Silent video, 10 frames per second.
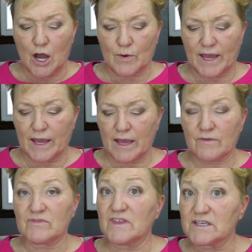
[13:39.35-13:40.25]

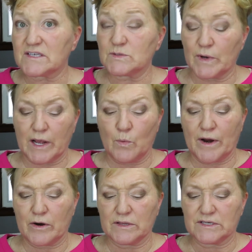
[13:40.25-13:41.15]
Okay, this is what I
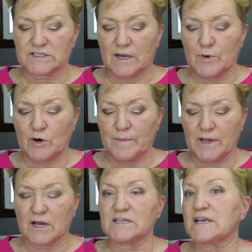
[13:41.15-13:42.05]
wear in the summer
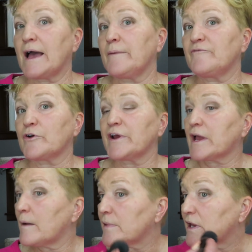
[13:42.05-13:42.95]
because I'm very
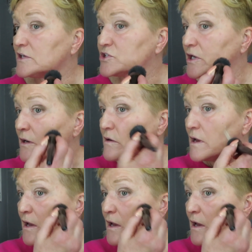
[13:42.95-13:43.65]
combination.